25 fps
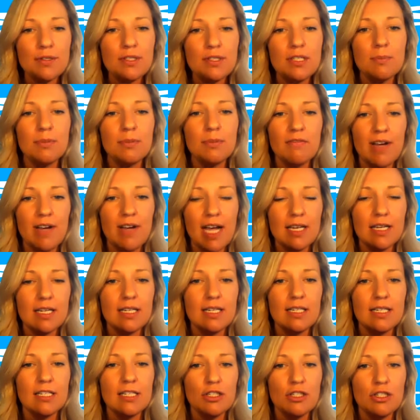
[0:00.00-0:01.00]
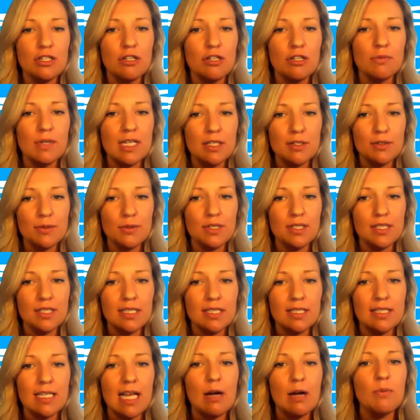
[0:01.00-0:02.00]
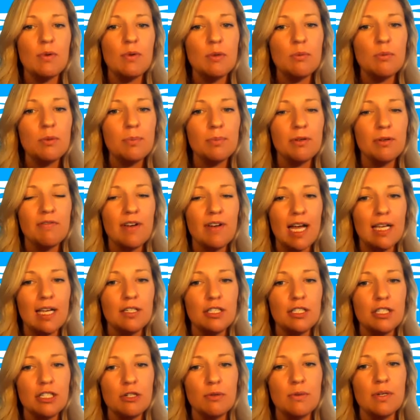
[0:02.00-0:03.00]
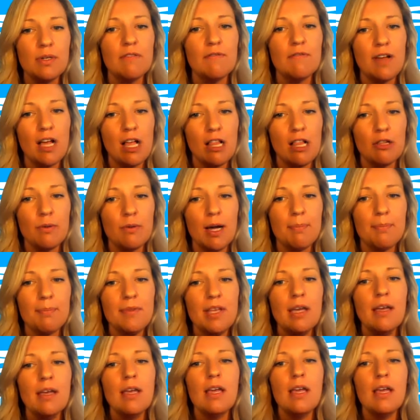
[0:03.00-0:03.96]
also provided additional resources that we will provide to you in a follow-up.